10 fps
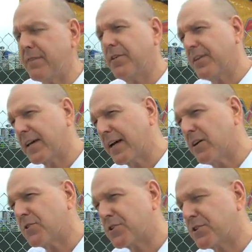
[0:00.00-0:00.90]
everything
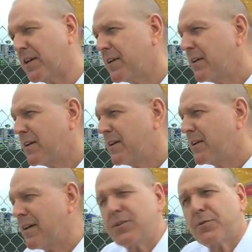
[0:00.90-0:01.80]
else,
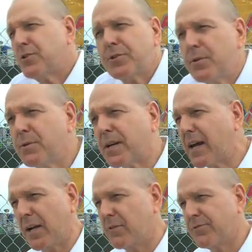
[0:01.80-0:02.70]
that's what you do in
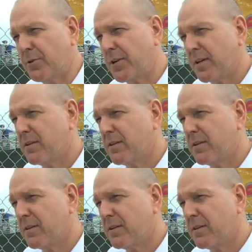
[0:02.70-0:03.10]
California.